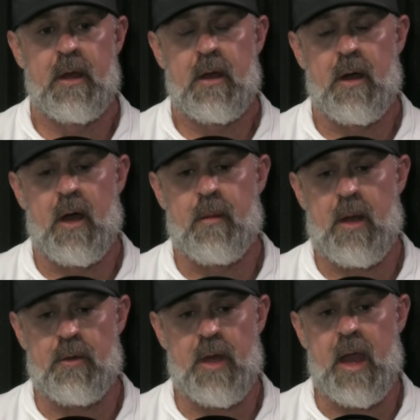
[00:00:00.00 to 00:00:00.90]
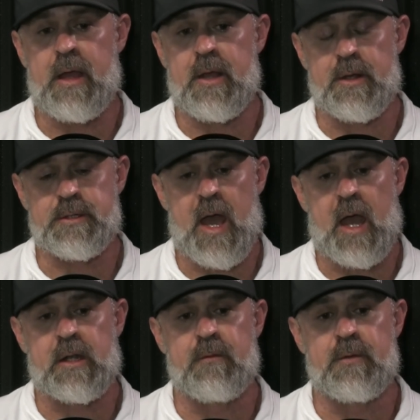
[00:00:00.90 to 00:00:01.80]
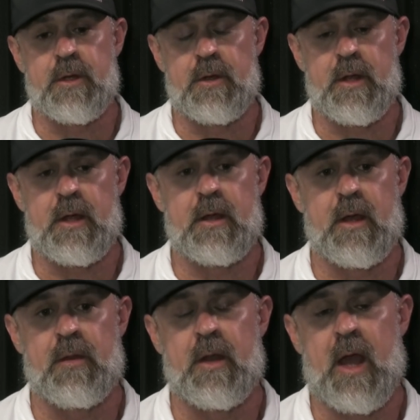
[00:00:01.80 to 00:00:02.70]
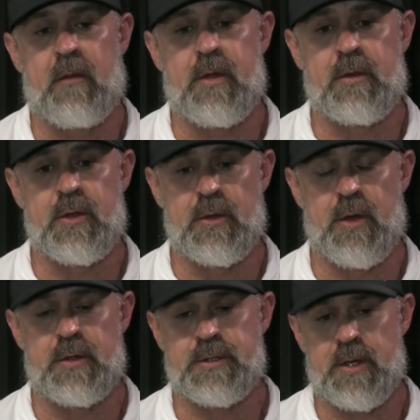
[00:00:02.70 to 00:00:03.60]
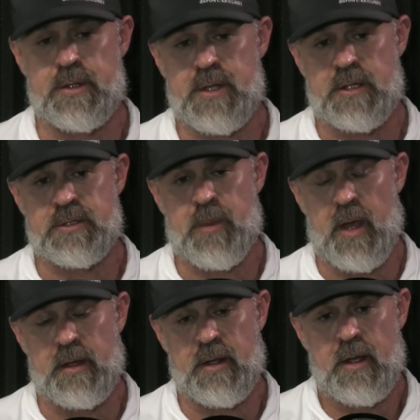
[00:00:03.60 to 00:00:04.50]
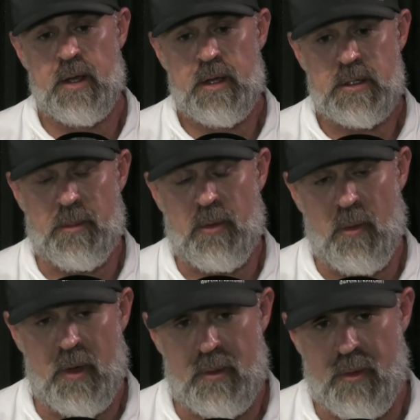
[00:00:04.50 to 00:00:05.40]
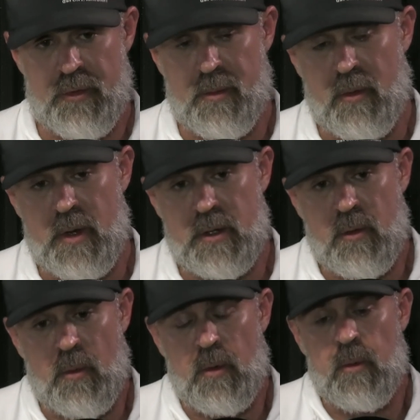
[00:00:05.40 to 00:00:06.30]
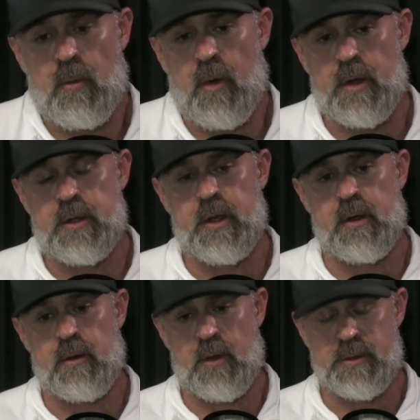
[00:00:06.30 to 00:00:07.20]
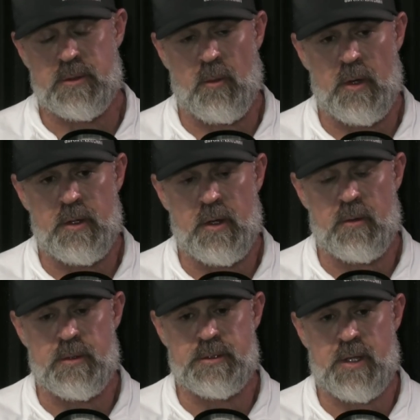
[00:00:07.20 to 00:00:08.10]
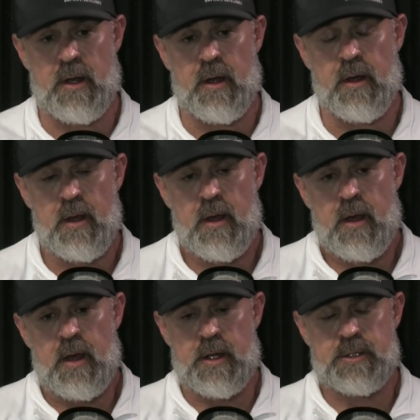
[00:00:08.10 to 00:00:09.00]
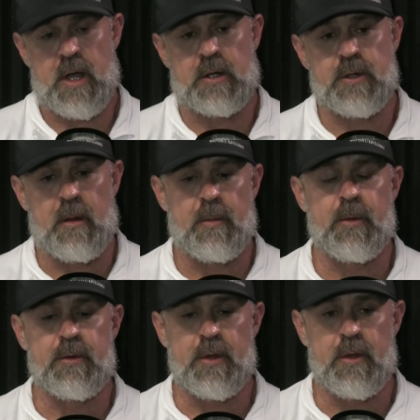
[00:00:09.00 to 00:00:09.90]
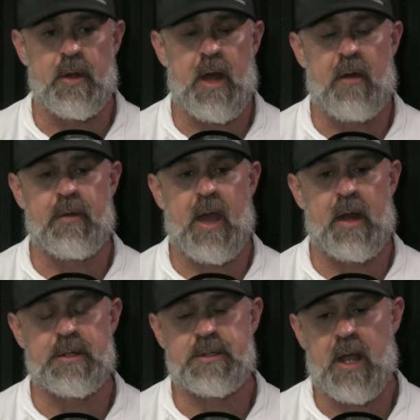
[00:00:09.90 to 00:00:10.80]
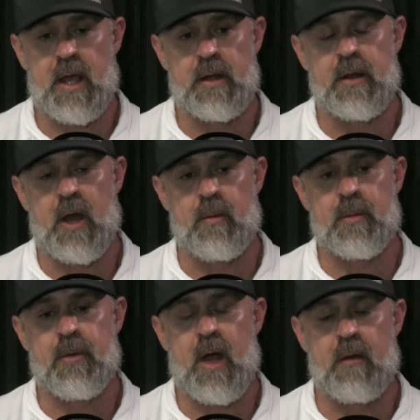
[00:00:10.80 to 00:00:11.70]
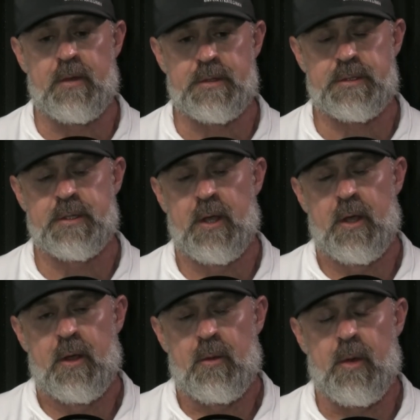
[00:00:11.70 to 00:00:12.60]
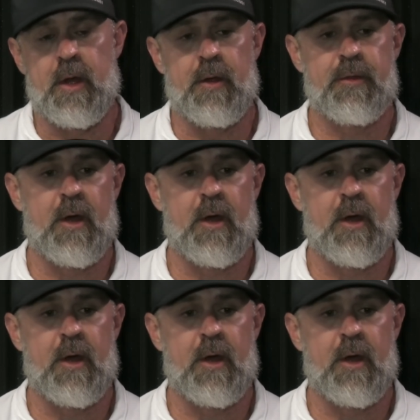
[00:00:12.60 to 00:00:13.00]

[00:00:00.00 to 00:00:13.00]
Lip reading: I was 8 years active duty in the Navy. 2 of those years I spent deployed with the Marine Corps. 1 year, close to 1 year, was in a shock trauma platoon in Afghanistan in Helmand Province with